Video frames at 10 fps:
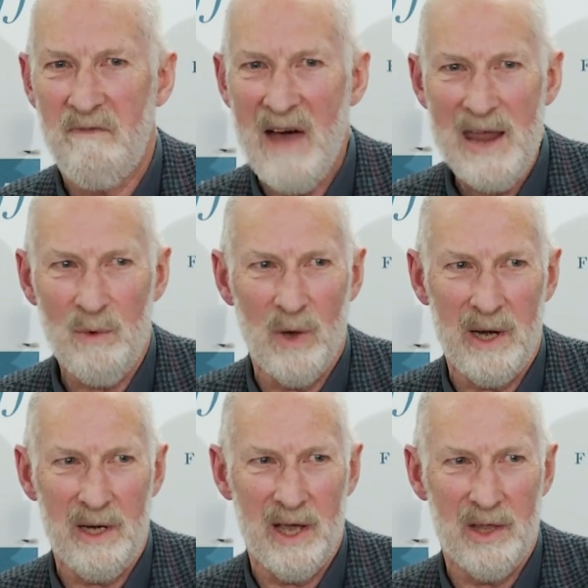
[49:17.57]
fight
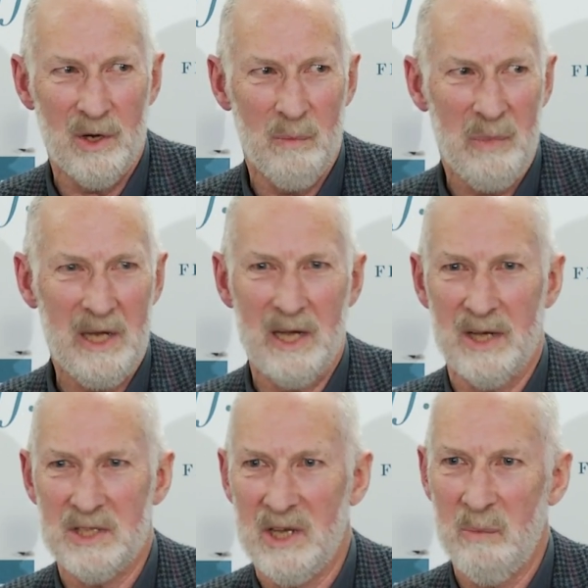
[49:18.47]
one another
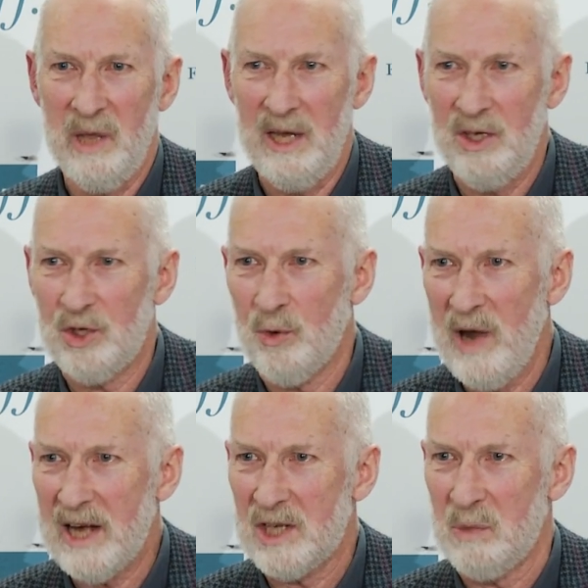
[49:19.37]
because they're being
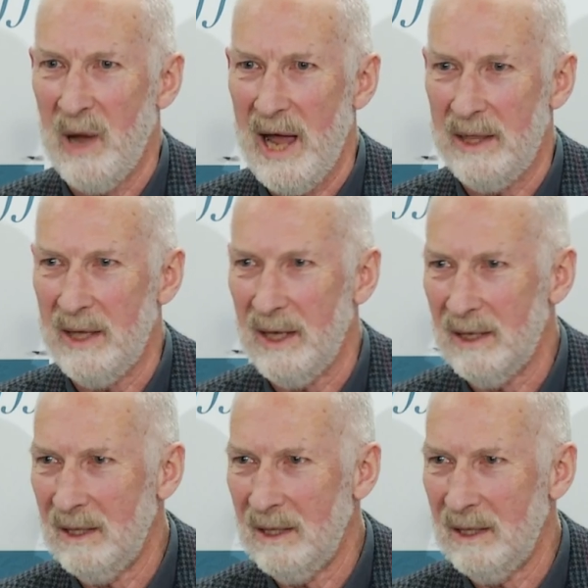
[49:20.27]
tricked by the,